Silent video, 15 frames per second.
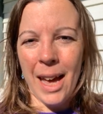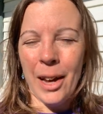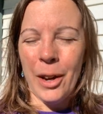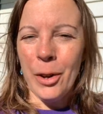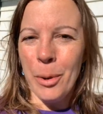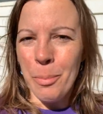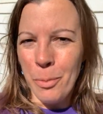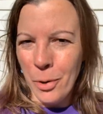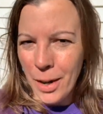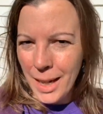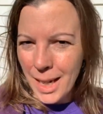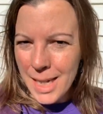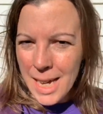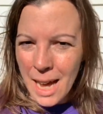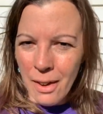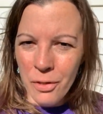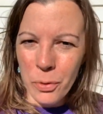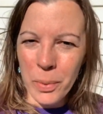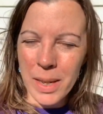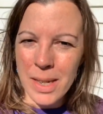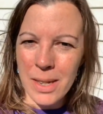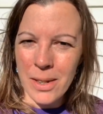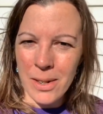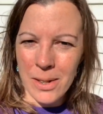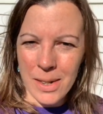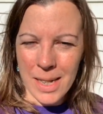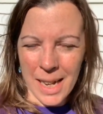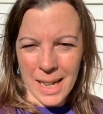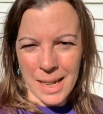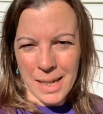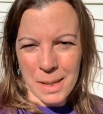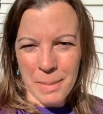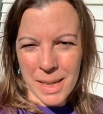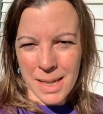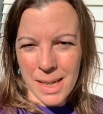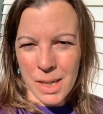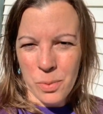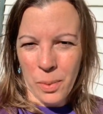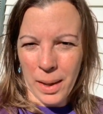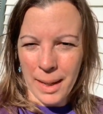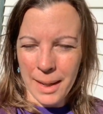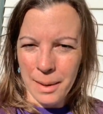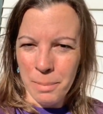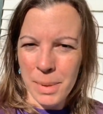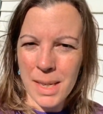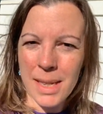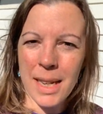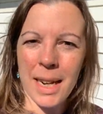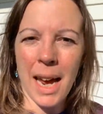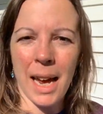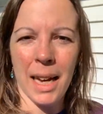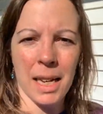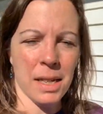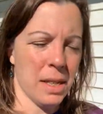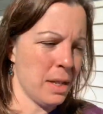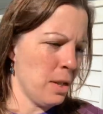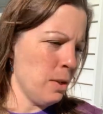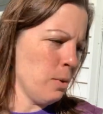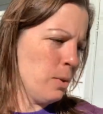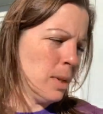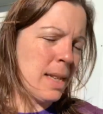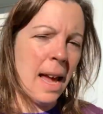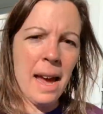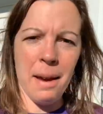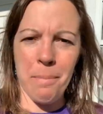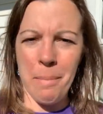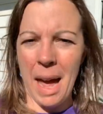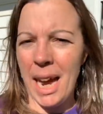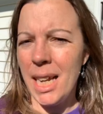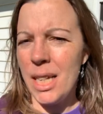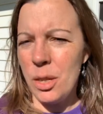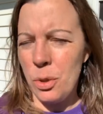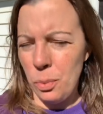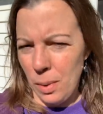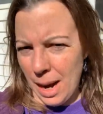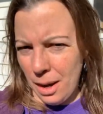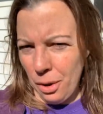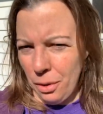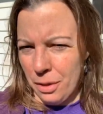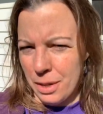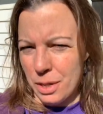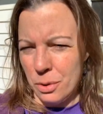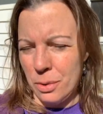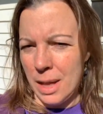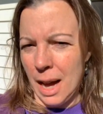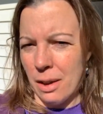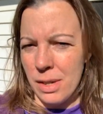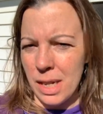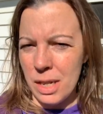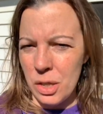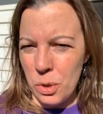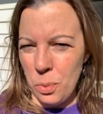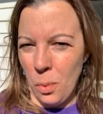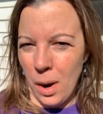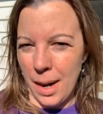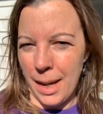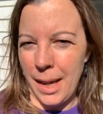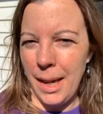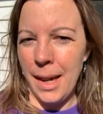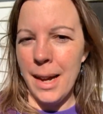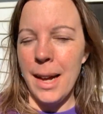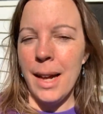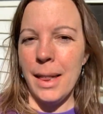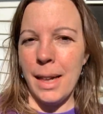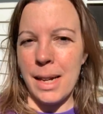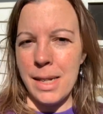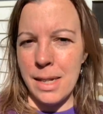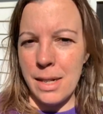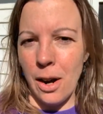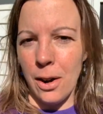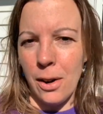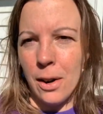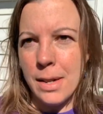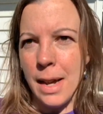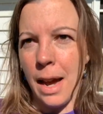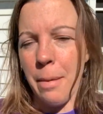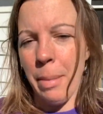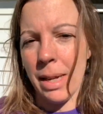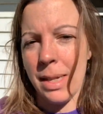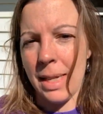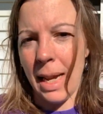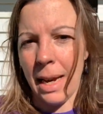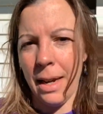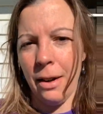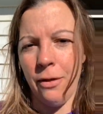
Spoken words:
Good morning, Taft Wizards. It's Mrs. Williams. Today is Tuesday, May 12th, 2020. Let's start our day by standing